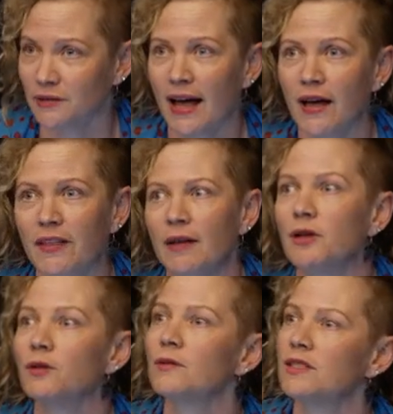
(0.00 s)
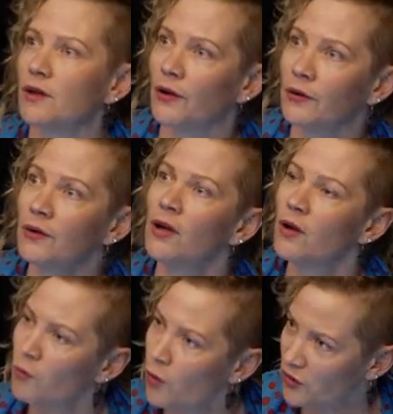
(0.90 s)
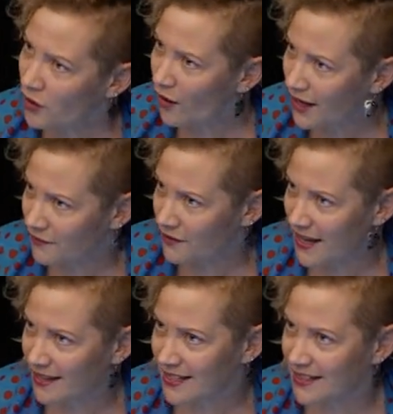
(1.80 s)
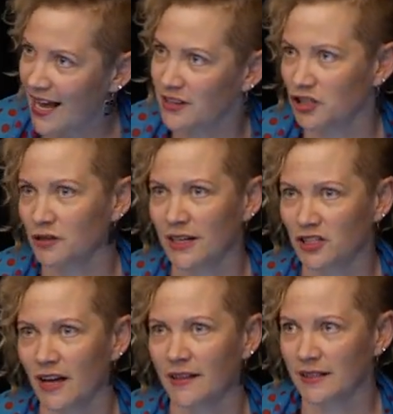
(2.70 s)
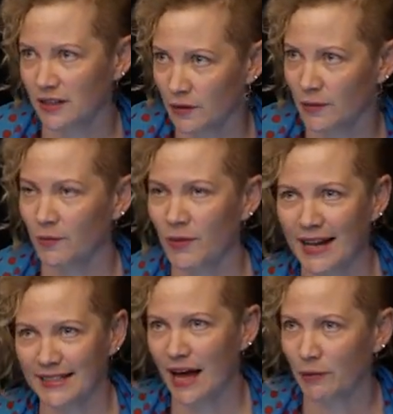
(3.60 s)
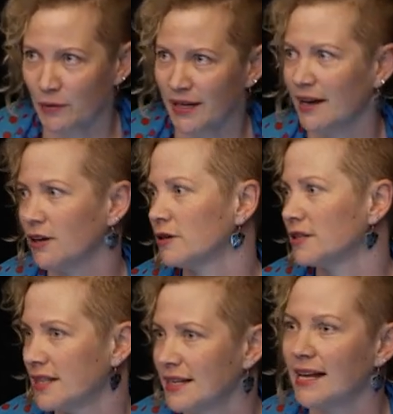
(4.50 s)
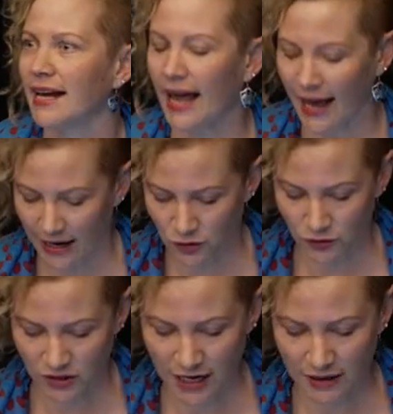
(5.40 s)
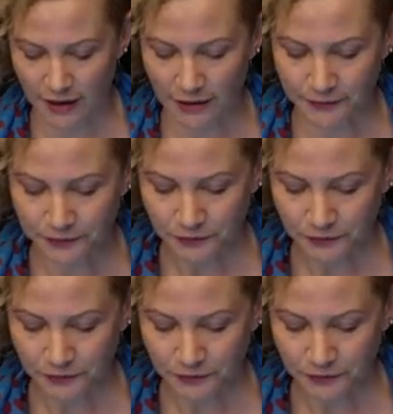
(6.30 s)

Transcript: are out there, but also what kind of things attach to each other. So that's how we would get across things like age or gender.